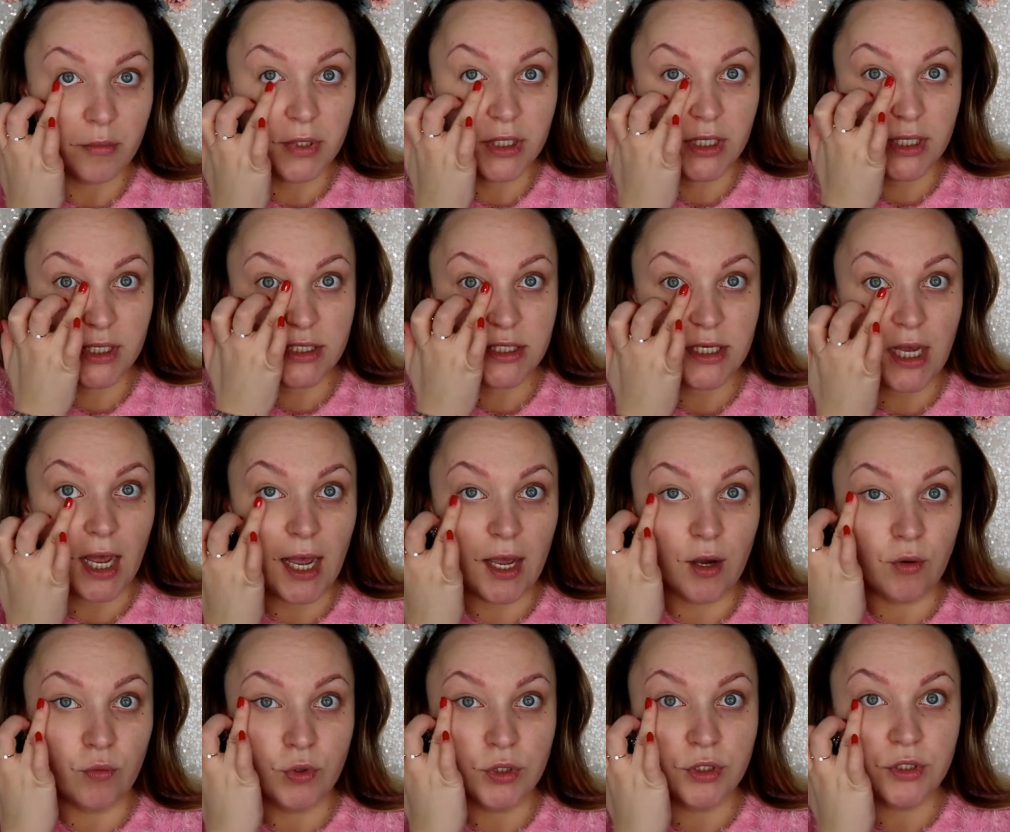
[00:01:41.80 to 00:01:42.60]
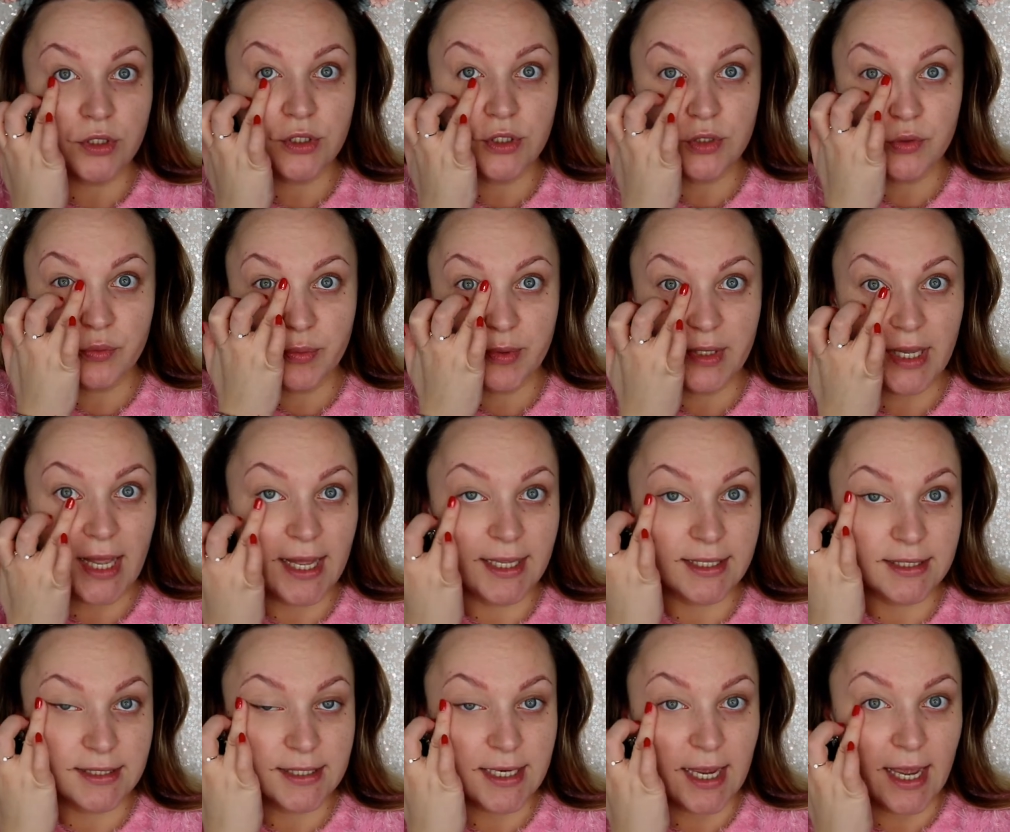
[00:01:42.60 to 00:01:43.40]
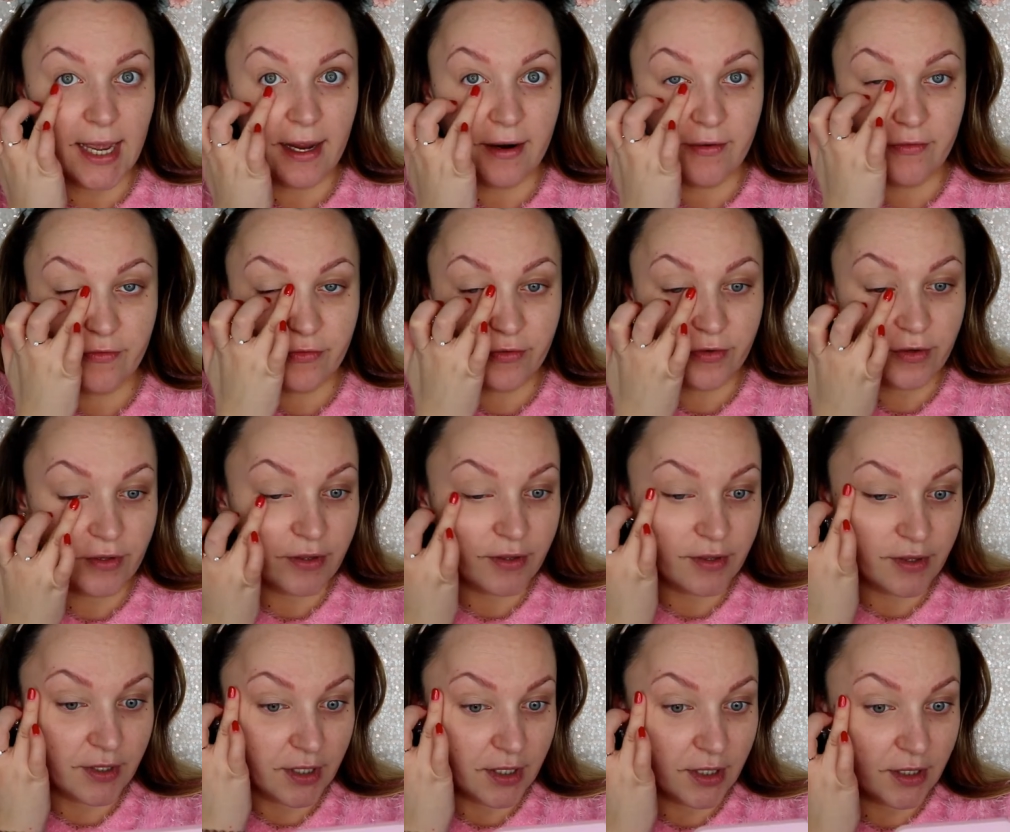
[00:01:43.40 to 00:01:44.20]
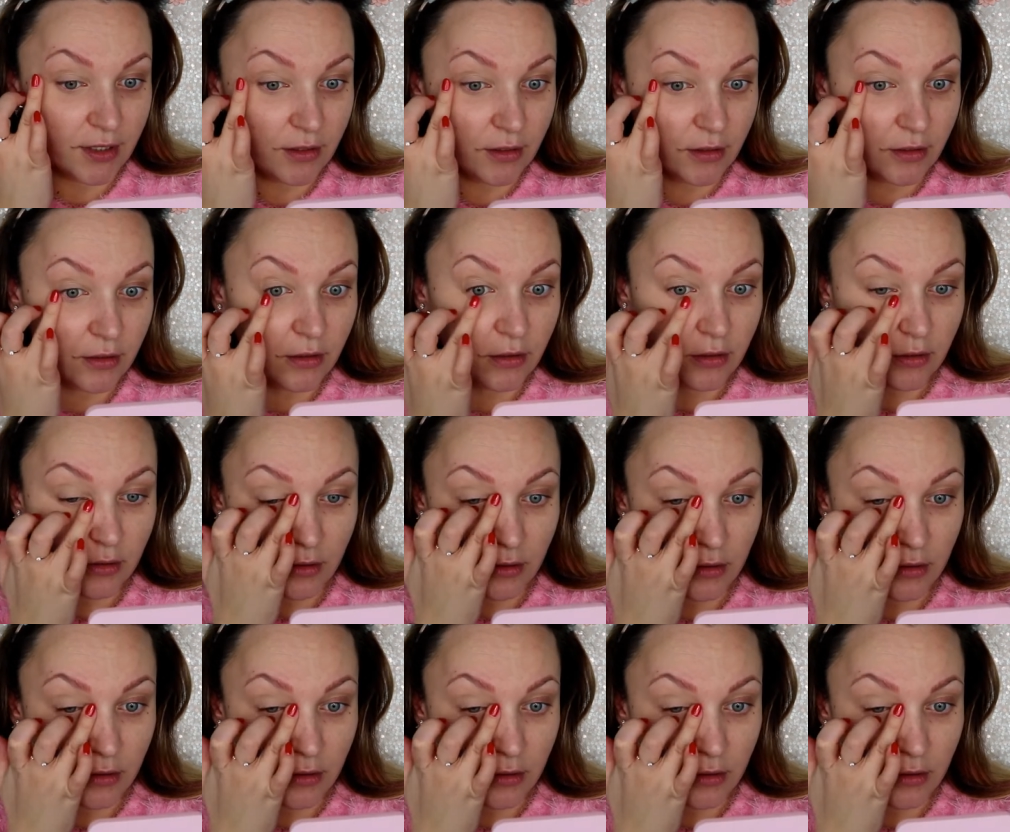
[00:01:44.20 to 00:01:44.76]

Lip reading: Because I want to blend everything